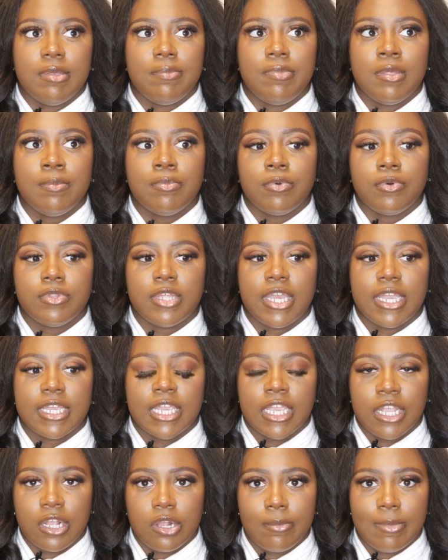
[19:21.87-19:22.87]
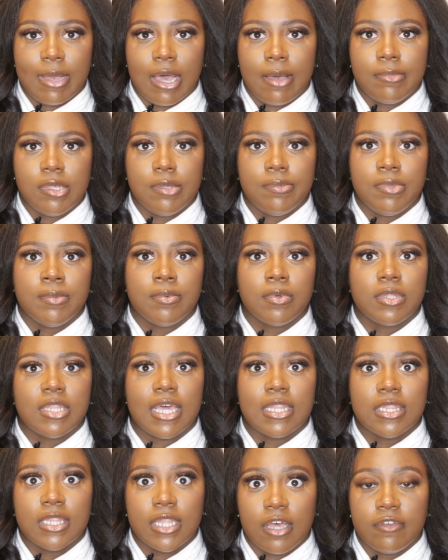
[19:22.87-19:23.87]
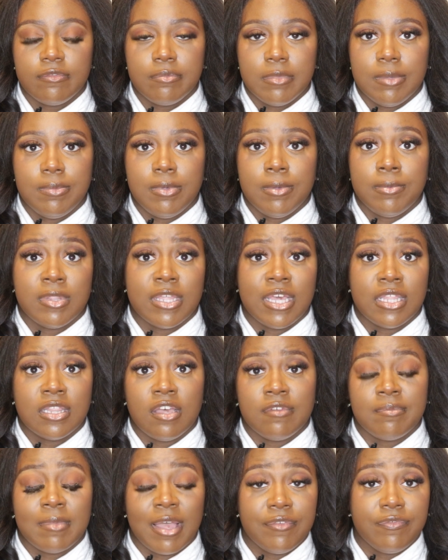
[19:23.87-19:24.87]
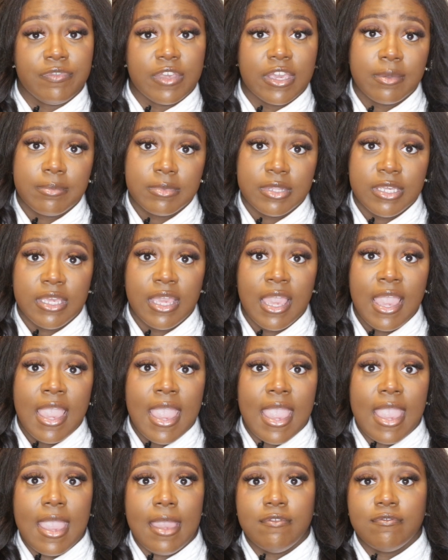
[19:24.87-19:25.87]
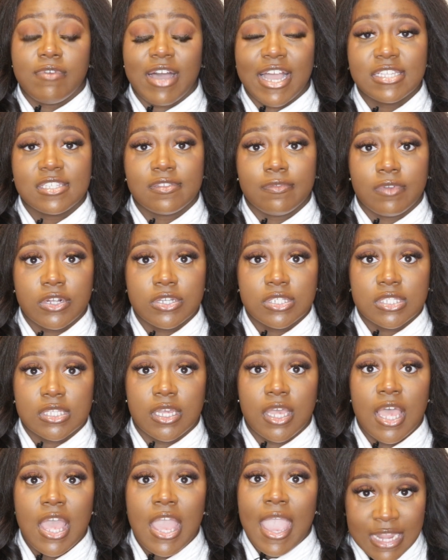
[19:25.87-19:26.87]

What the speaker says: people that care about me, people that love me, people that love my family, and vice versa.